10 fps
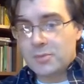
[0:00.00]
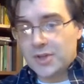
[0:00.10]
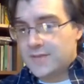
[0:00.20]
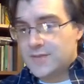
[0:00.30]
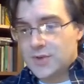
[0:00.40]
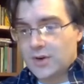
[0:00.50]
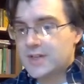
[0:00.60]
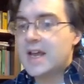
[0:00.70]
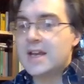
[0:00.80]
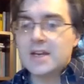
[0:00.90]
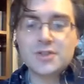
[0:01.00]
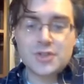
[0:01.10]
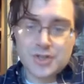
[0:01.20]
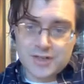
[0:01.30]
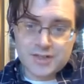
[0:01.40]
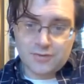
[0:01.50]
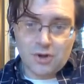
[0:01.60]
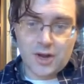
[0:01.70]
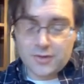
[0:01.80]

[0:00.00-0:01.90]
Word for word: beliefs are intended to justify